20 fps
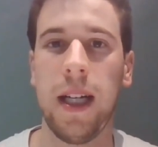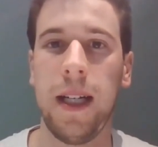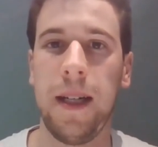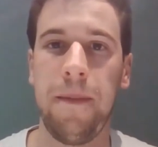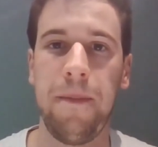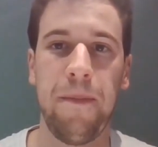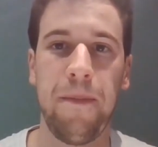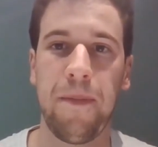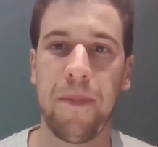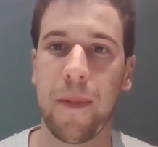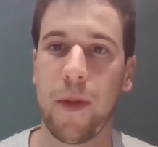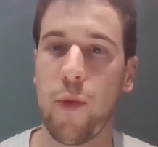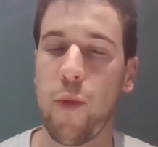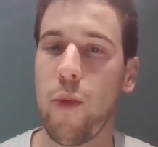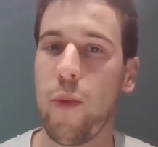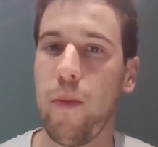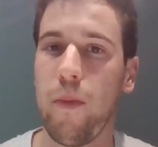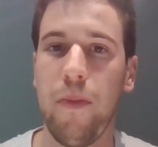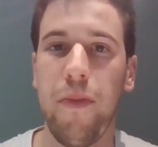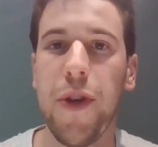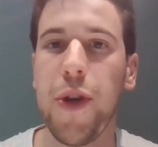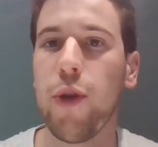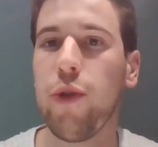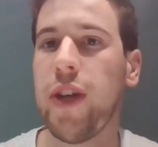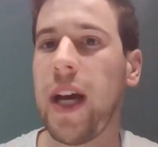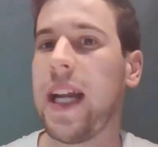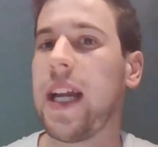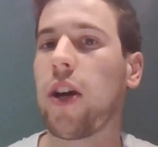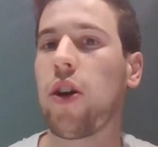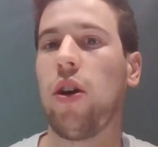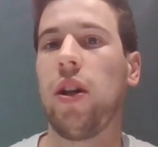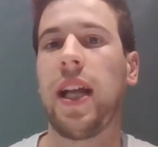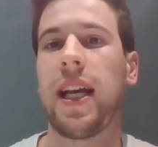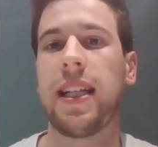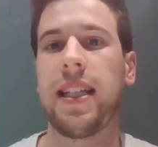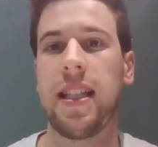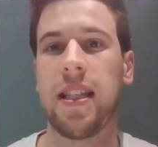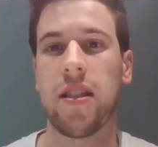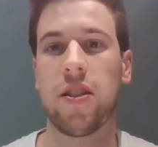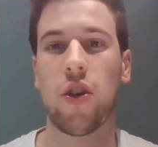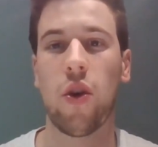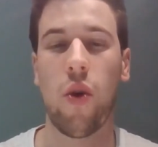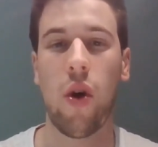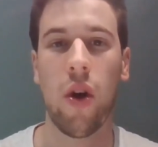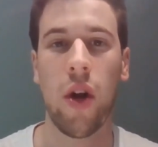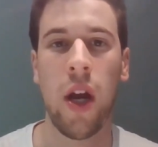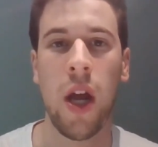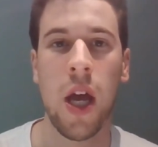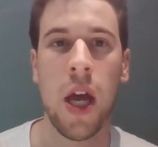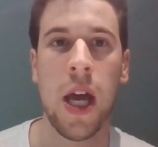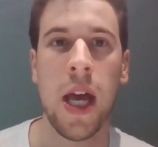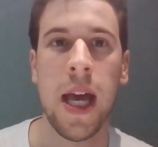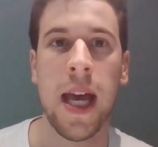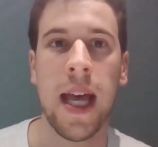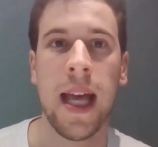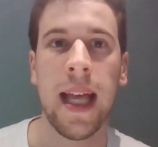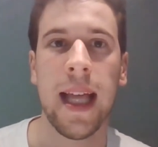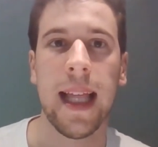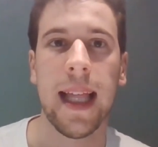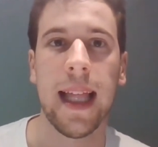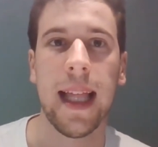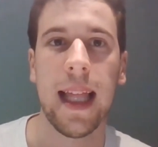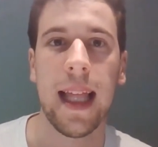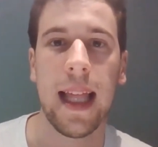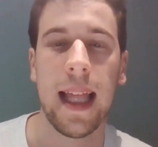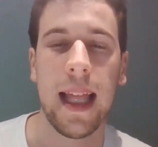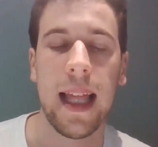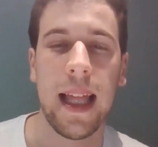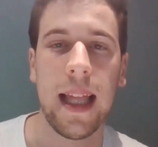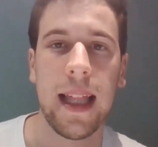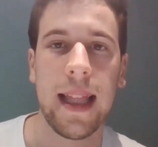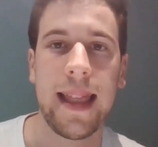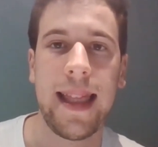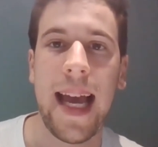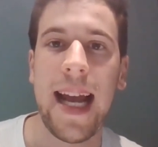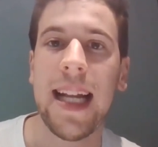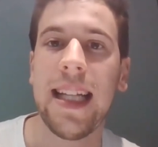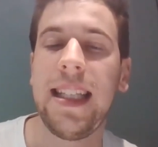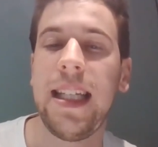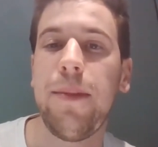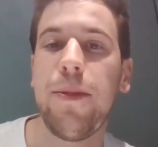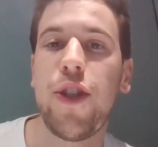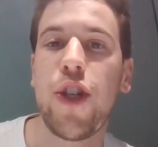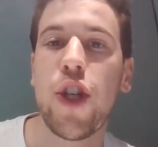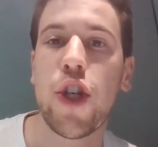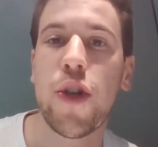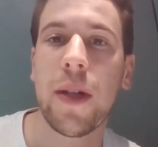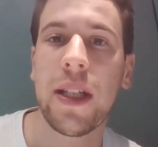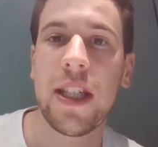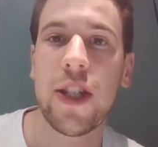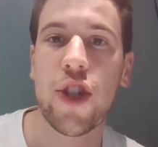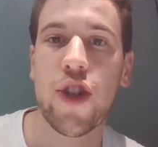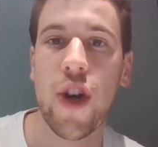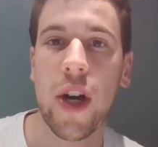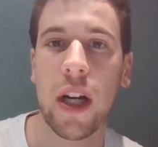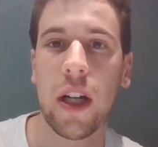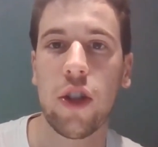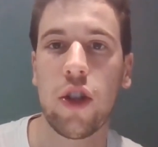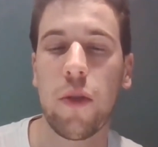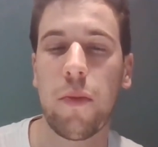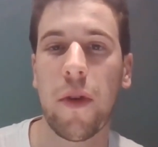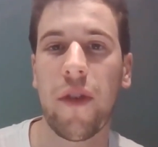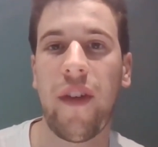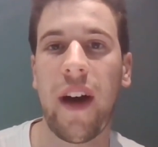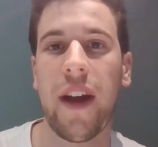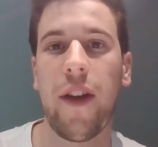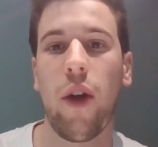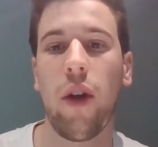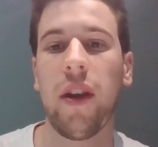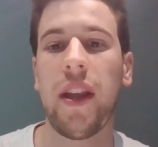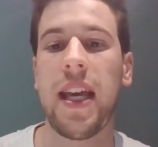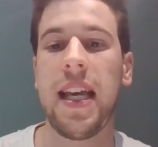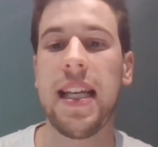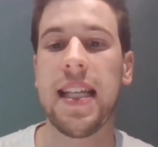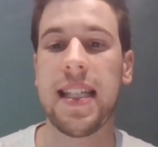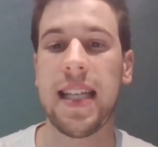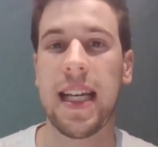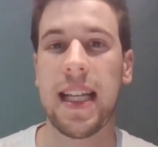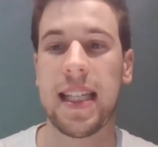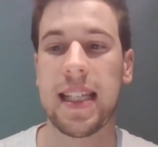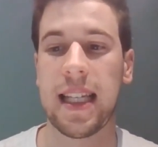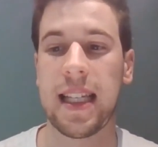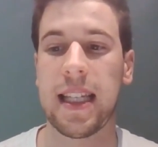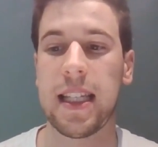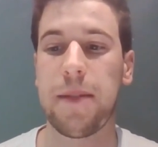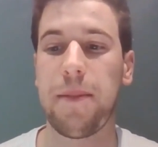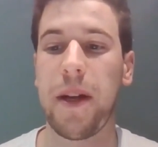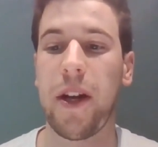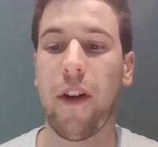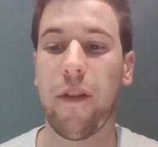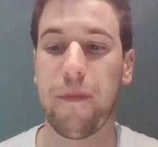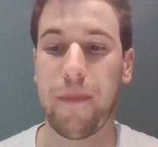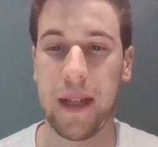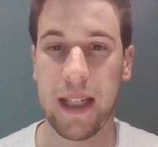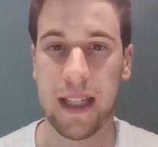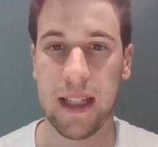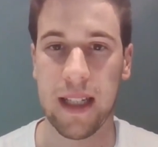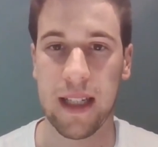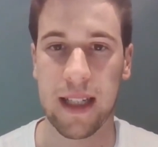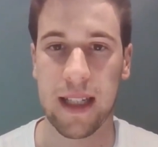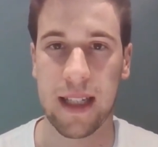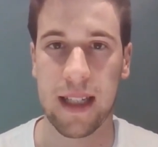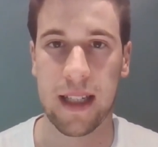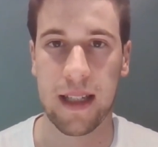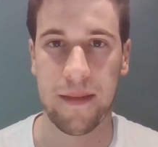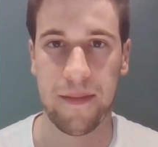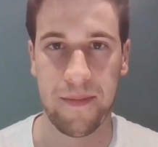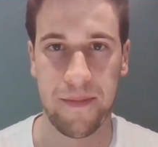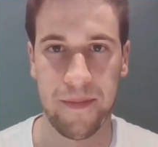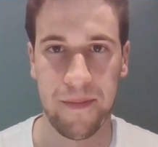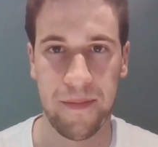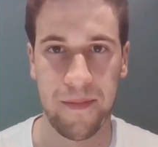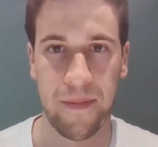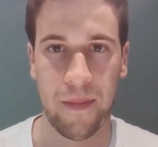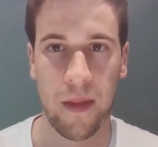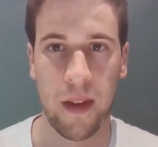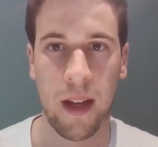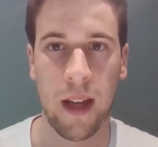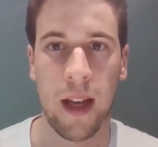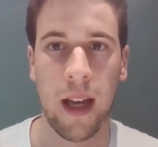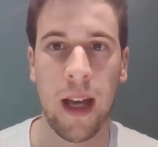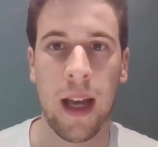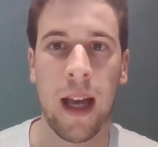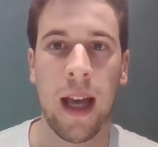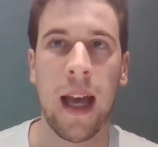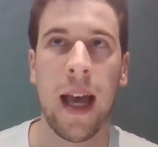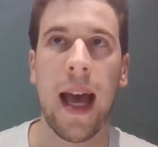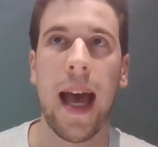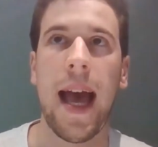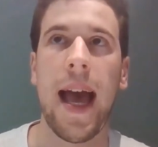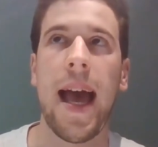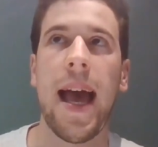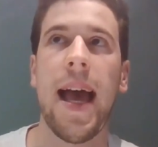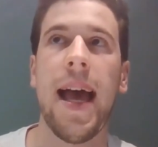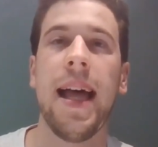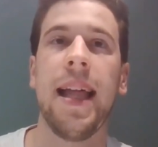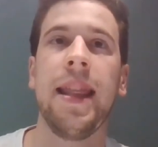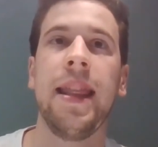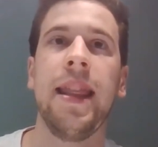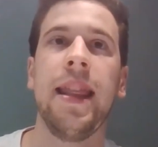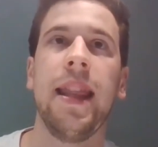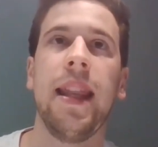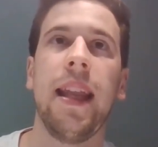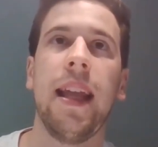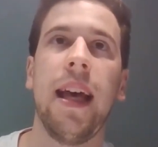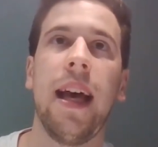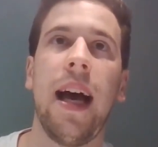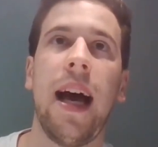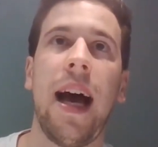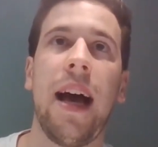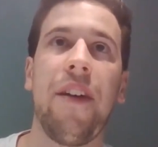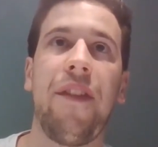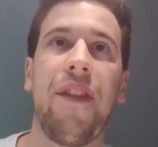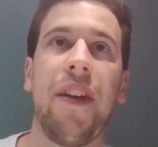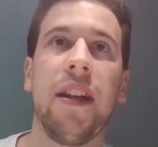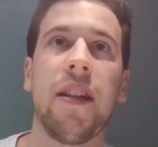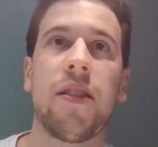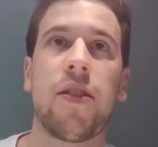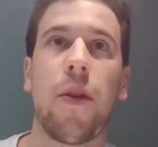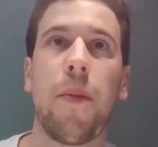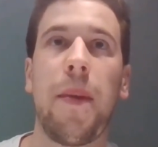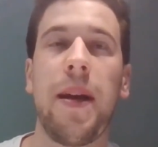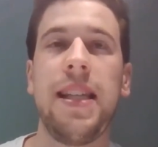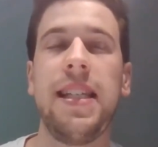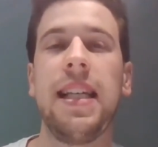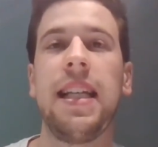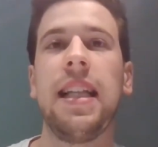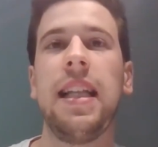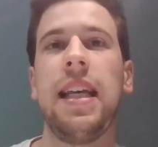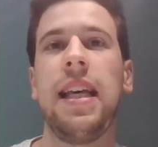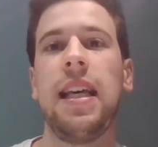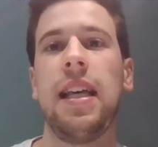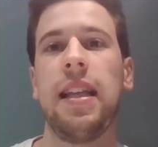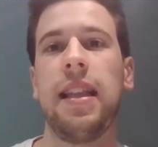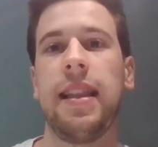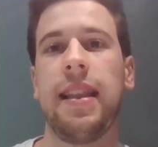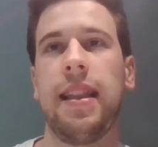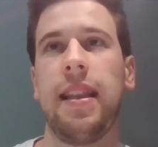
new data collected, and so on, data teams usually struggle to provide all the insights at the speed of business. And I feel so basically